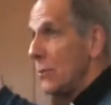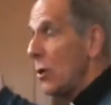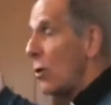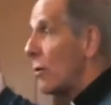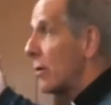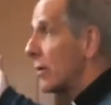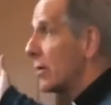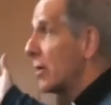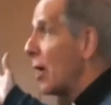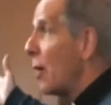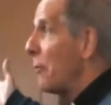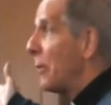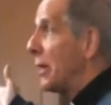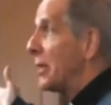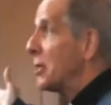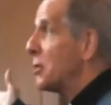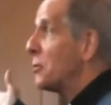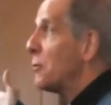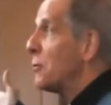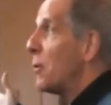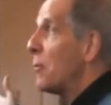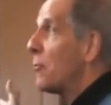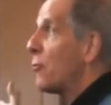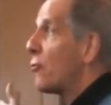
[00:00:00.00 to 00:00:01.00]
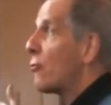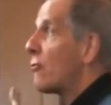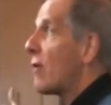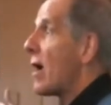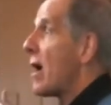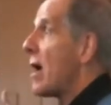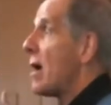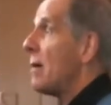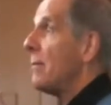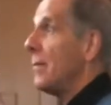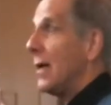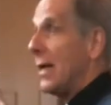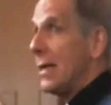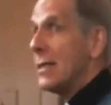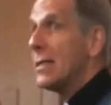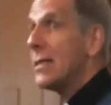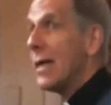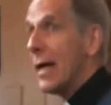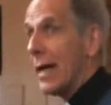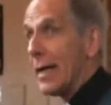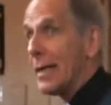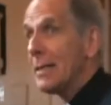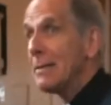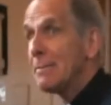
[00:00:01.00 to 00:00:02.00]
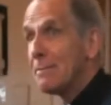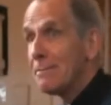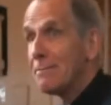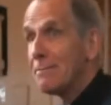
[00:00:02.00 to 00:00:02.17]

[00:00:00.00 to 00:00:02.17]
Not going to a prayer meeting,